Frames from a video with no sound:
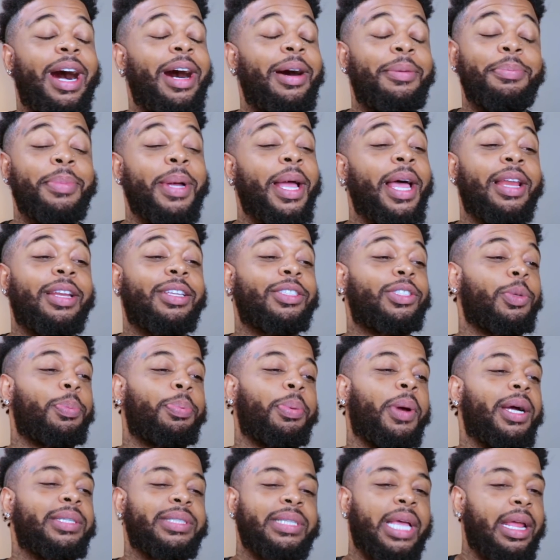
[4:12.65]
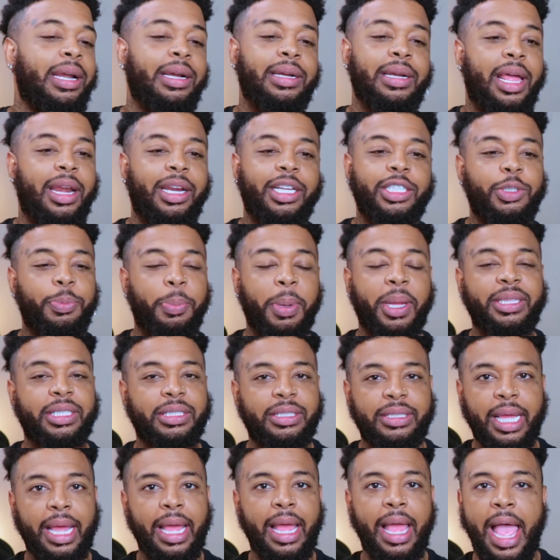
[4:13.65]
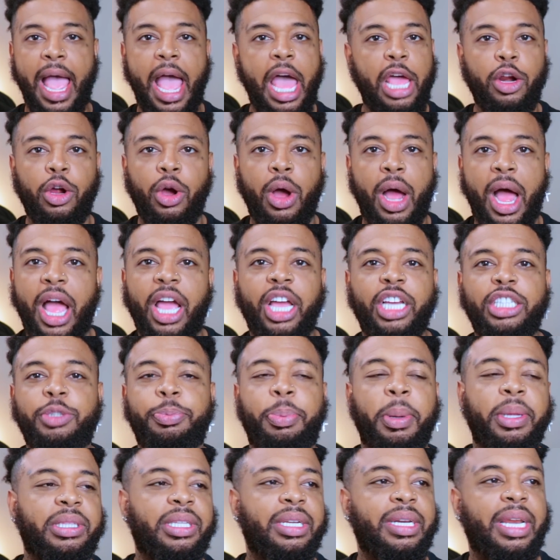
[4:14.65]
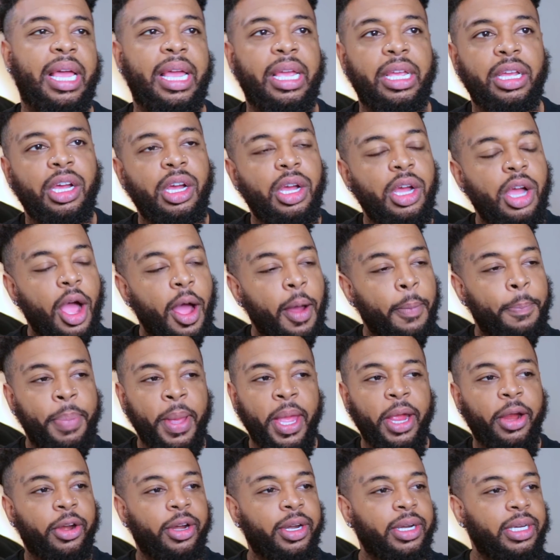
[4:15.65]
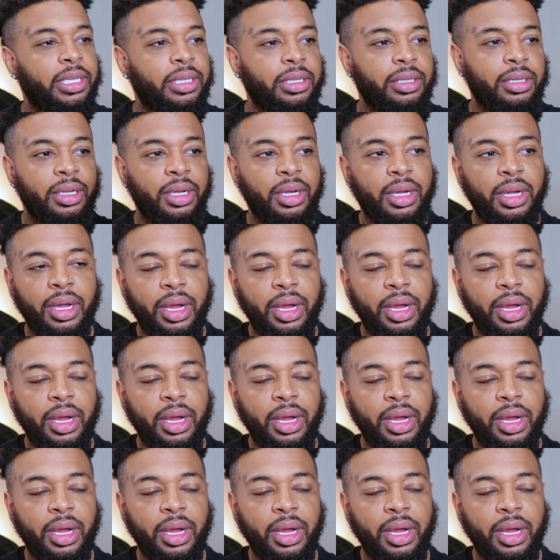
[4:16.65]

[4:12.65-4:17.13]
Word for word: I'm hella surprised. I did not expect this at all. I expected like a parody.